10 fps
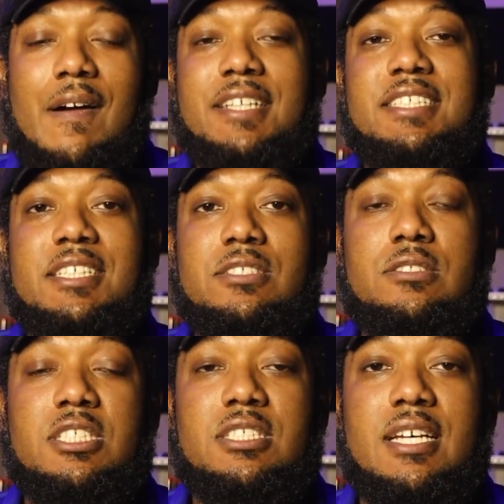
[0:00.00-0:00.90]

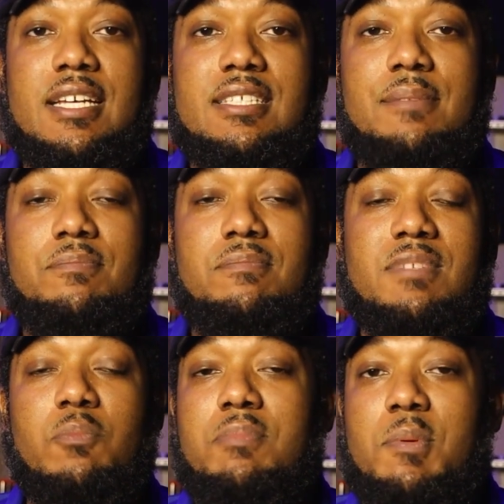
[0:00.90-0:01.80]
architecture, just like some
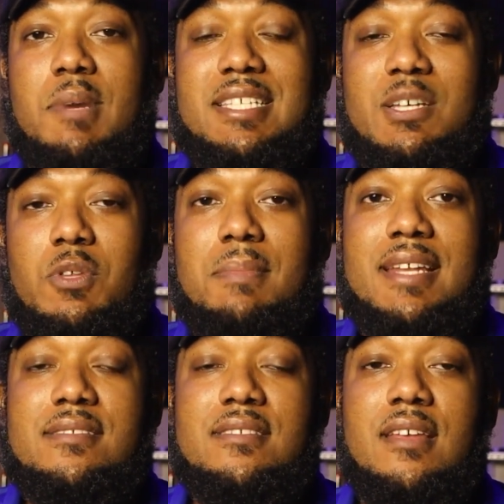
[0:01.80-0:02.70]
people might say with
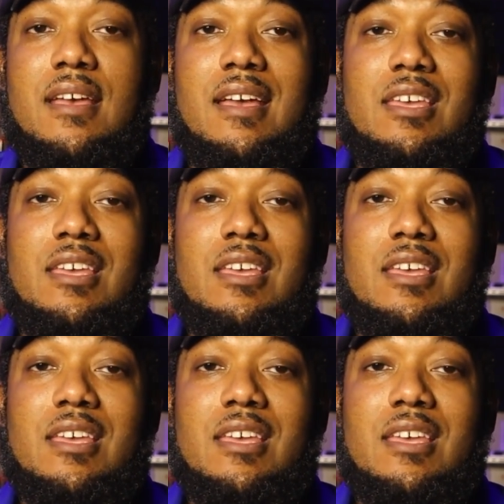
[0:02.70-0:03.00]
medicine,